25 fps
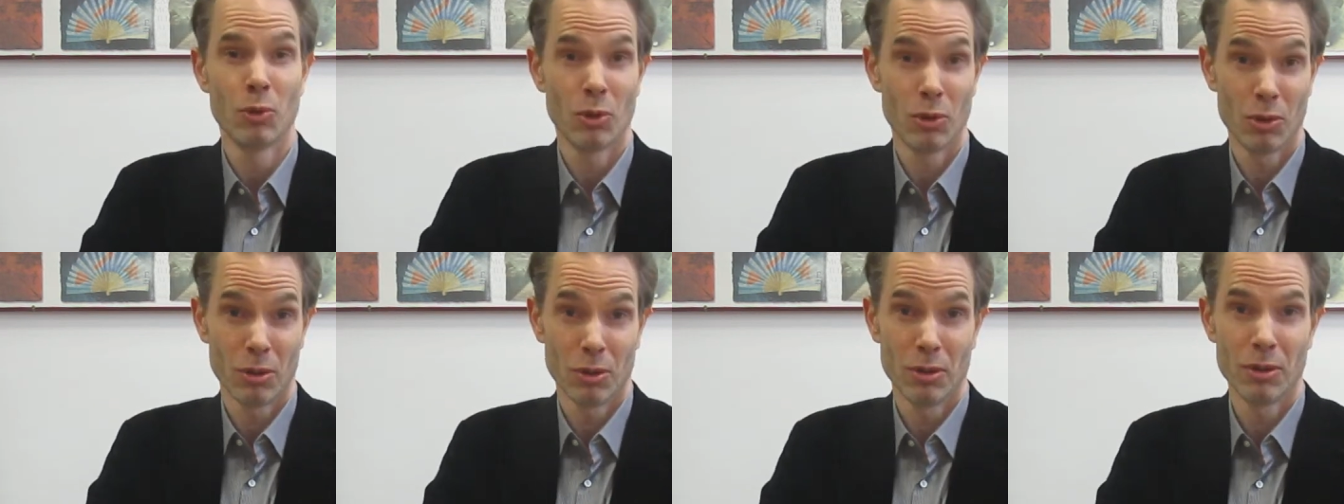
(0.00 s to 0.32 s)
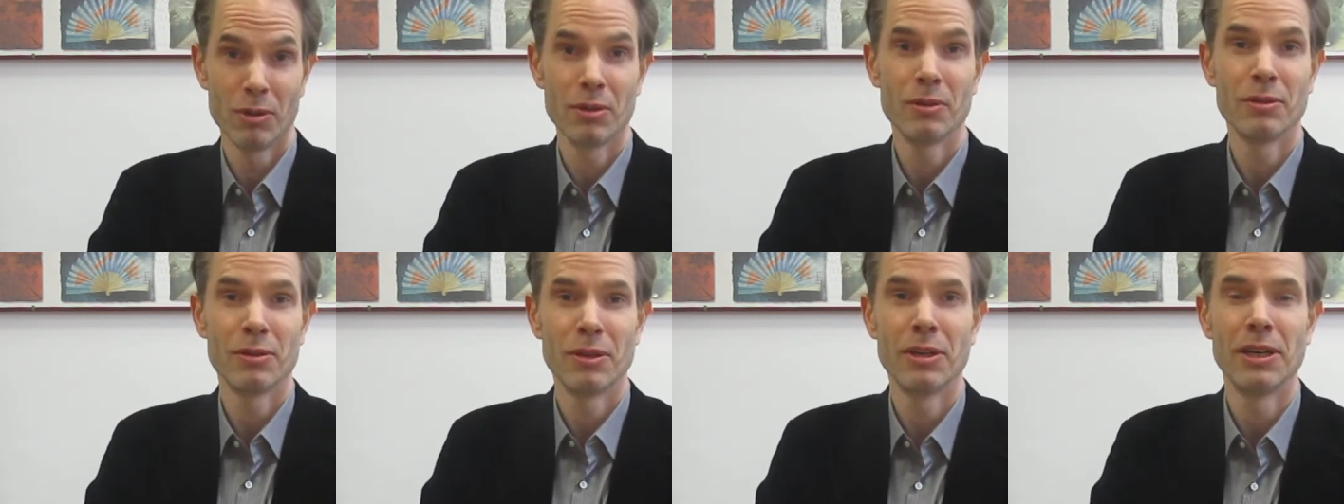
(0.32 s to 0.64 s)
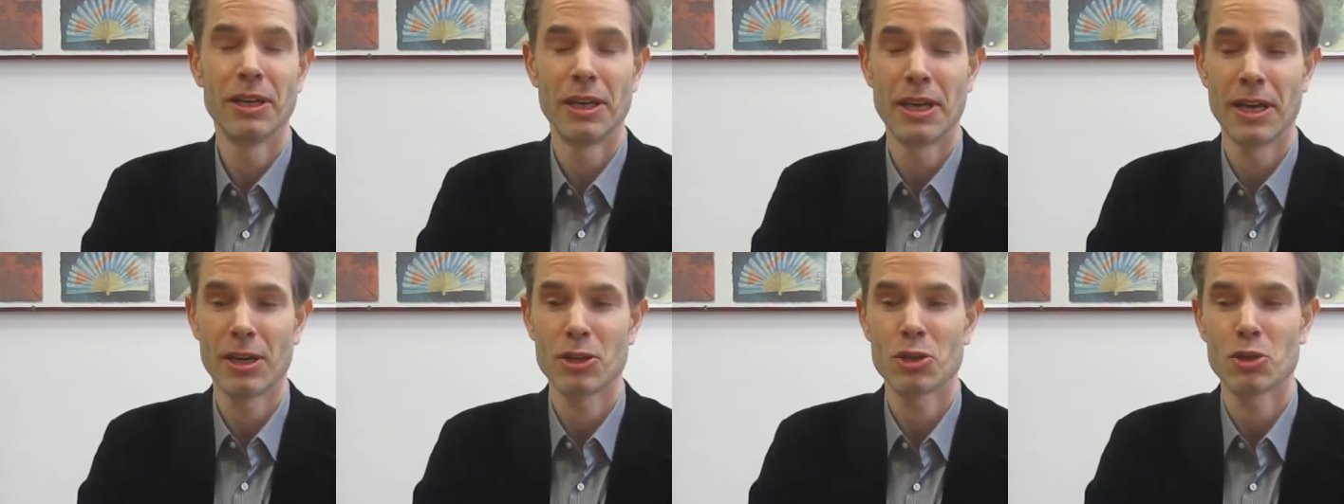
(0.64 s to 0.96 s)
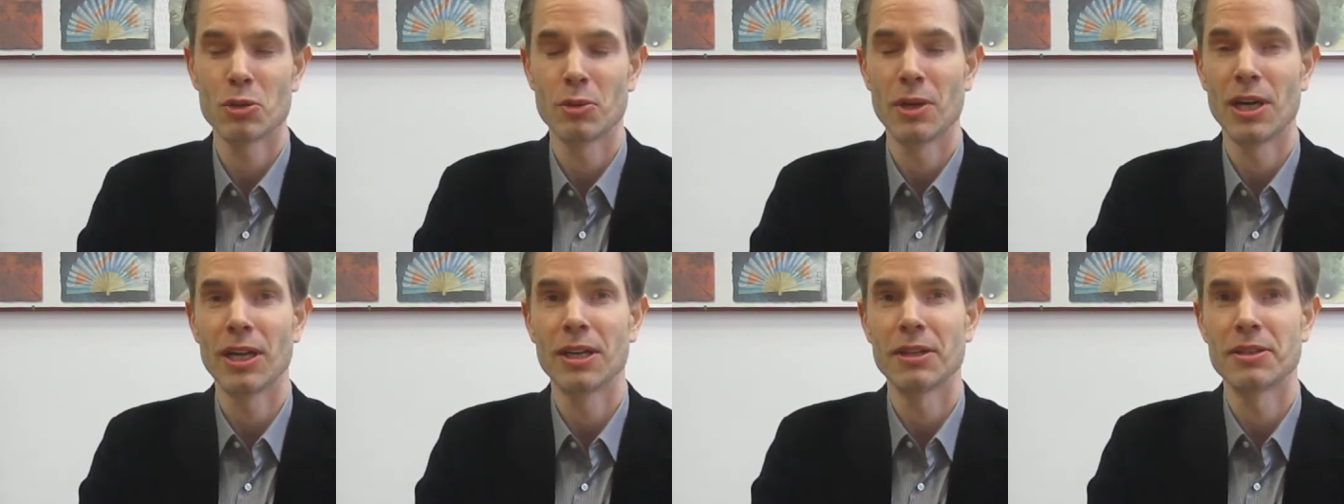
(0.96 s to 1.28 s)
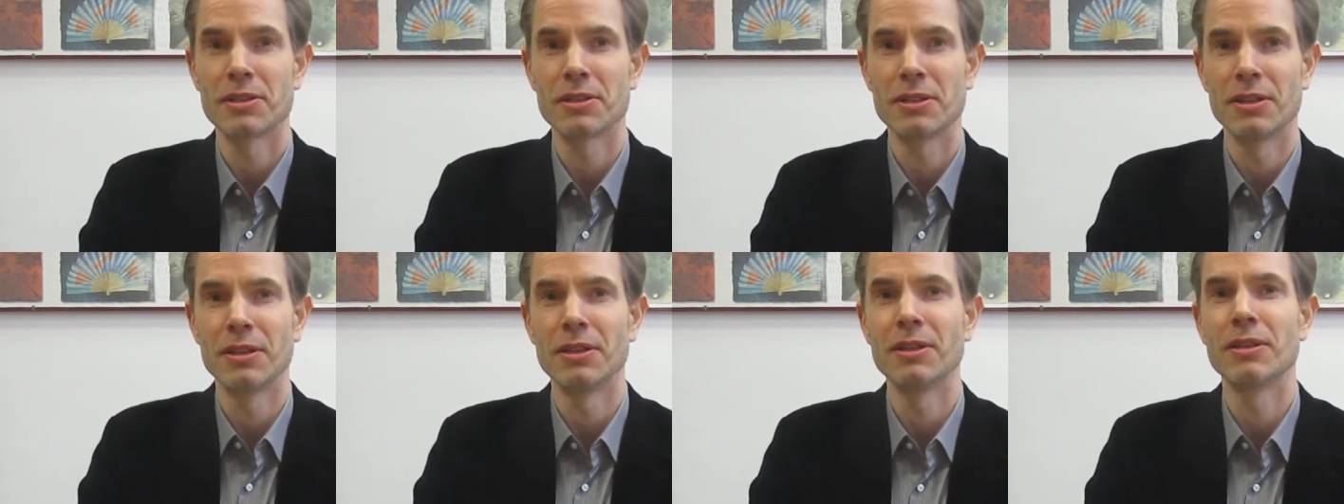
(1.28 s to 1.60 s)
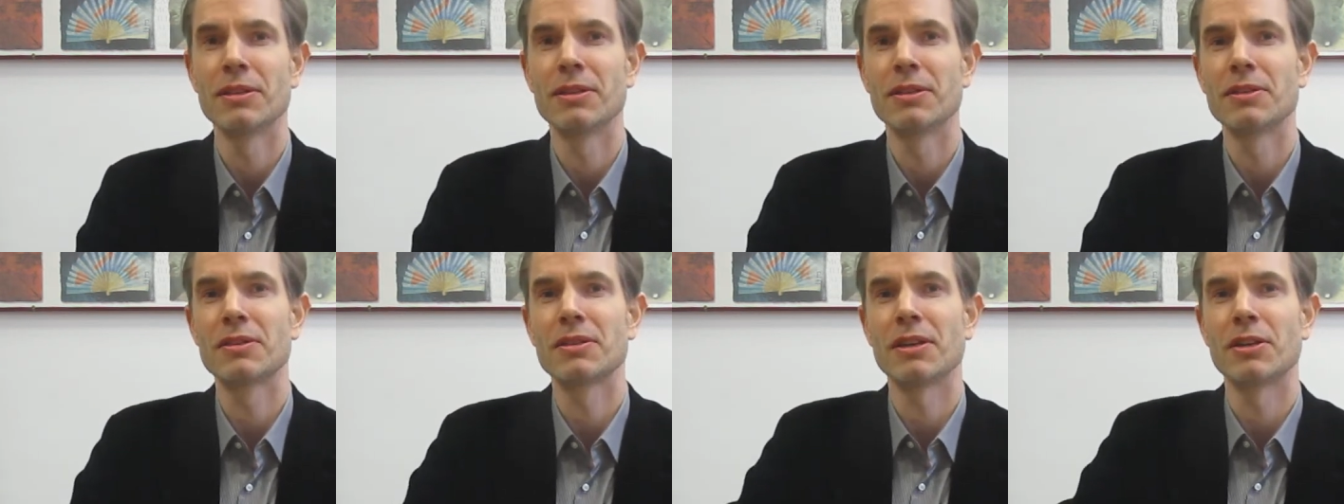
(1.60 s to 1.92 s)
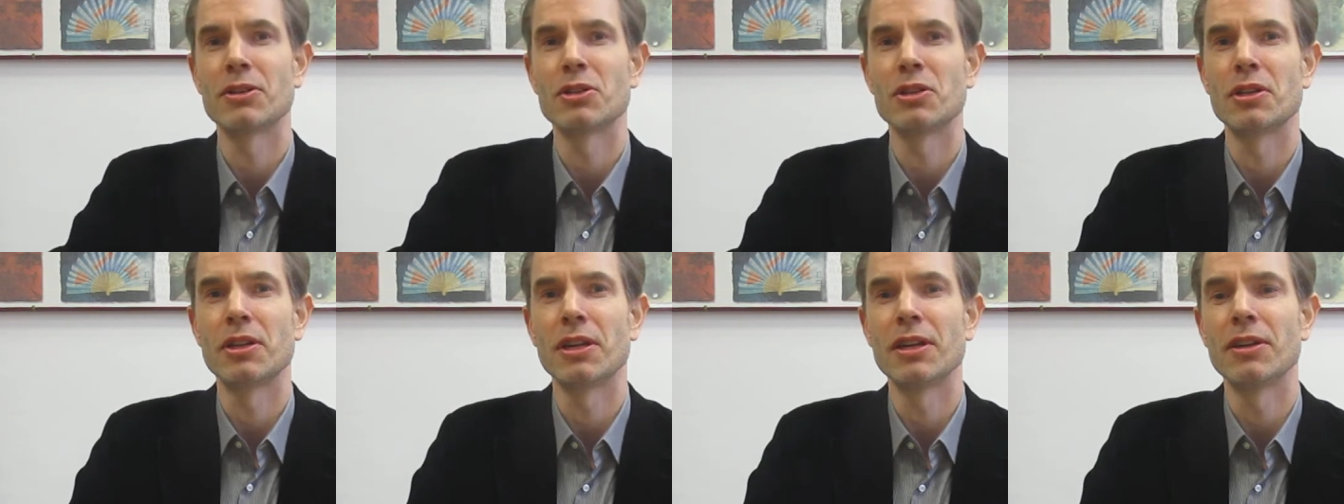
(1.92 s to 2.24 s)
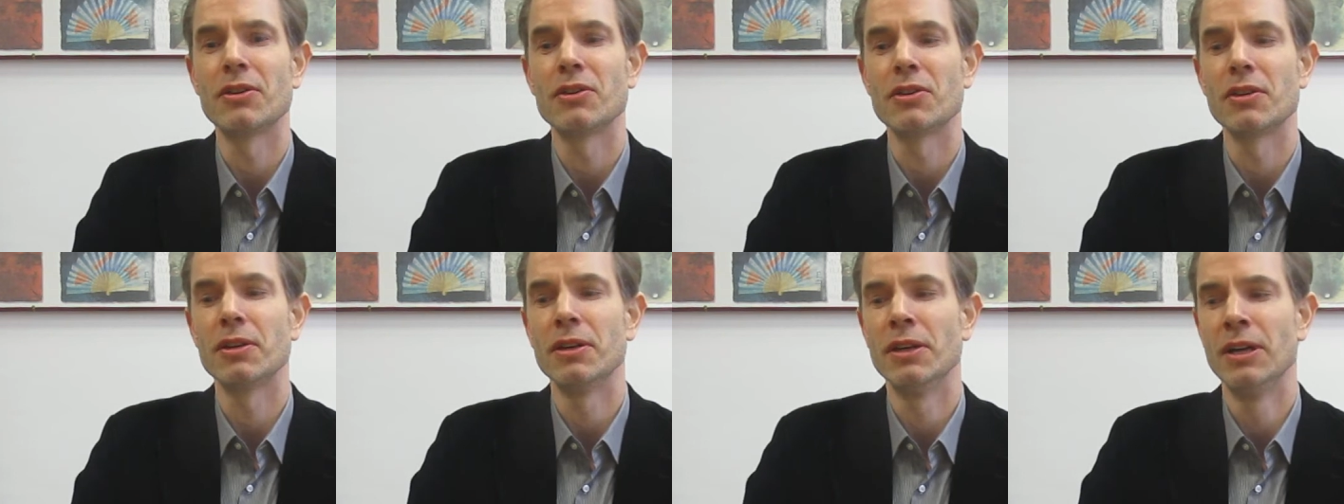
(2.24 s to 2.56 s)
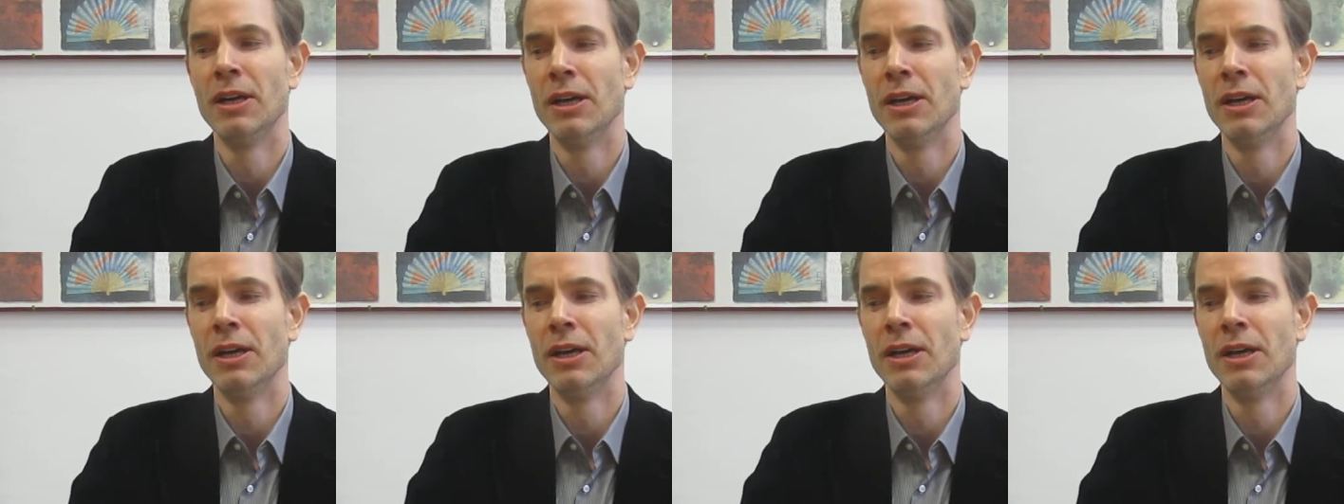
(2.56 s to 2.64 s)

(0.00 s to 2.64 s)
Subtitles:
or in actuality, such a danger.